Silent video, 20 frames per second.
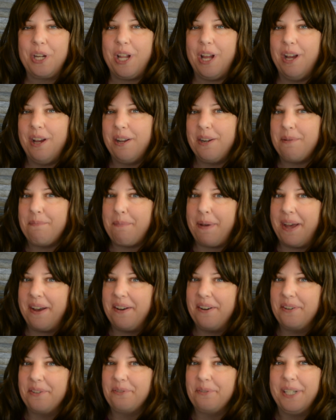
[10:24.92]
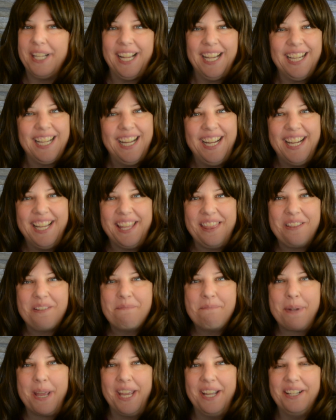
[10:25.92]
on about what I got in the
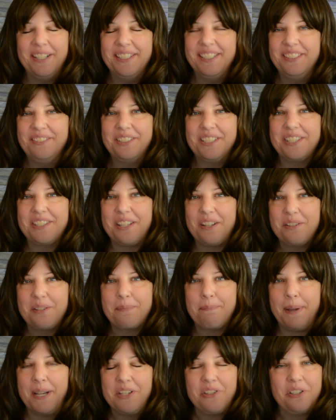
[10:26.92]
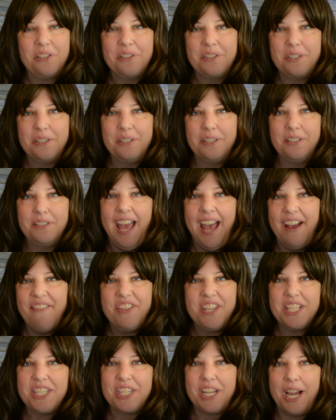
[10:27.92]
mail. It was so special to have
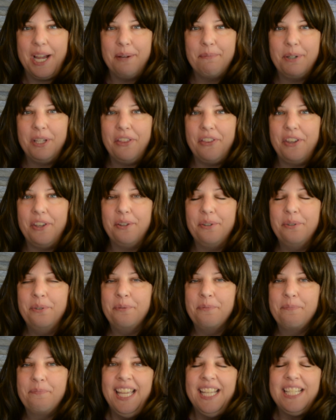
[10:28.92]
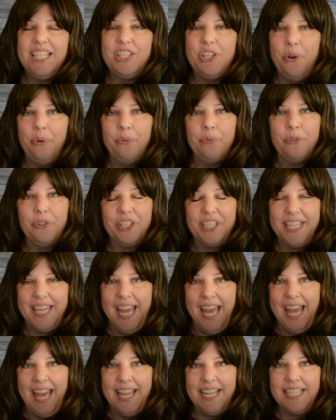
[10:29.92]
this time with you. Don't
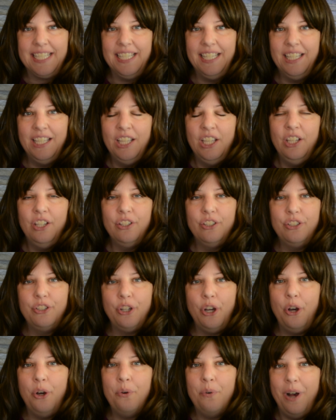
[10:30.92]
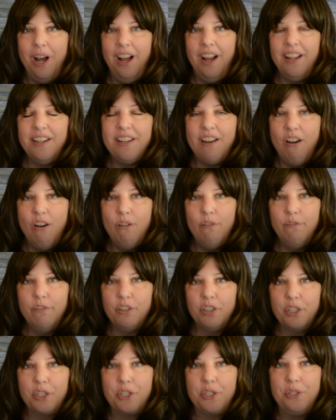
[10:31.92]
forget, go on
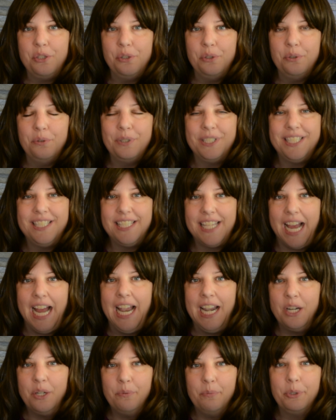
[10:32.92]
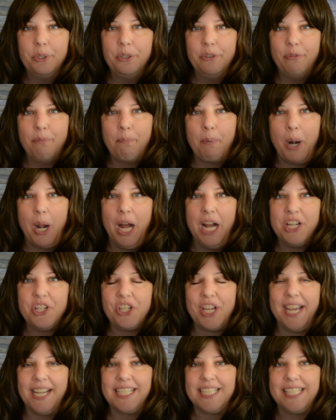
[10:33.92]
over to
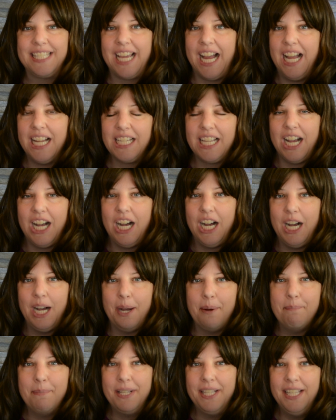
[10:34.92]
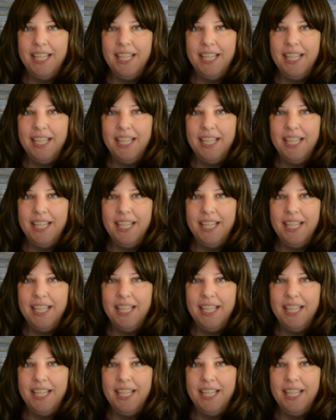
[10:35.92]
direwolfproject.com